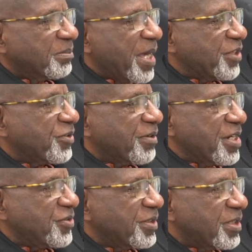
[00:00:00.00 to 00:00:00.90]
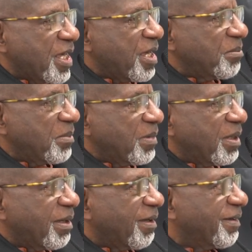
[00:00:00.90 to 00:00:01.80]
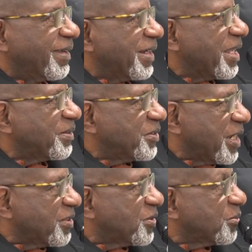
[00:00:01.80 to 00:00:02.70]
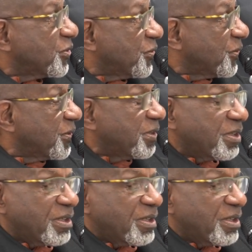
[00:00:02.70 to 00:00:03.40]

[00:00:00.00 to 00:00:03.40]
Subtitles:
maturation time. It had a chance to mature.